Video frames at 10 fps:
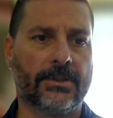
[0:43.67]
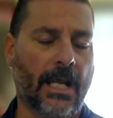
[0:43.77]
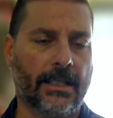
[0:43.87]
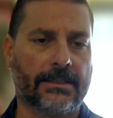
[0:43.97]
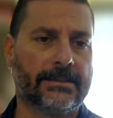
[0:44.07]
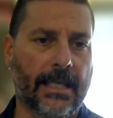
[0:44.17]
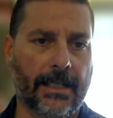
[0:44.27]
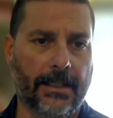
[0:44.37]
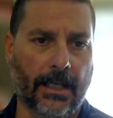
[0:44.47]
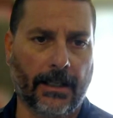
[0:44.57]
is not a
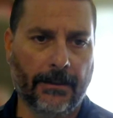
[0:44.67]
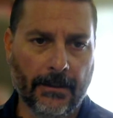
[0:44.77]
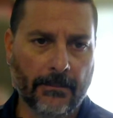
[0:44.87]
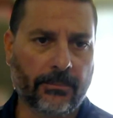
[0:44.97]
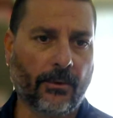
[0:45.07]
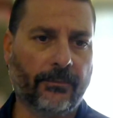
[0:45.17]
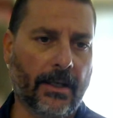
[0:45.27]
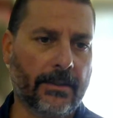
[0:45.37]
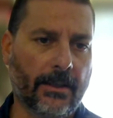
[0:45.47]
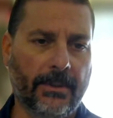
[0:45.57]
set uh,
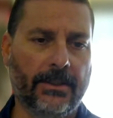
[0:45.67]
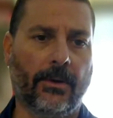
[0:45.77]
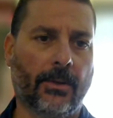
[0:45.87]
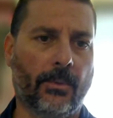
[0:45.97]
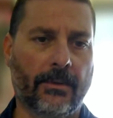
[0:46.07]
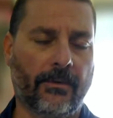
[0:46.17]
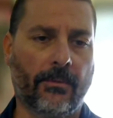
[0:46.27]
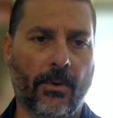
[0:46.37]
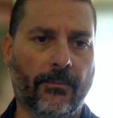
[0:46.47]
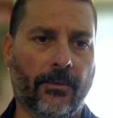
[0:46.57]
profile that we do on one of our
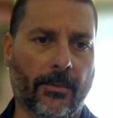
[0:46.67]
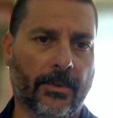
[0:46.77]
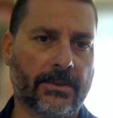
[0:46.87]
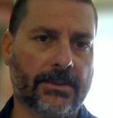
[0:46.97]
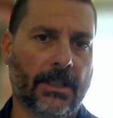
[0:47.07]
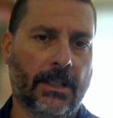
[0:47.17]
road formers.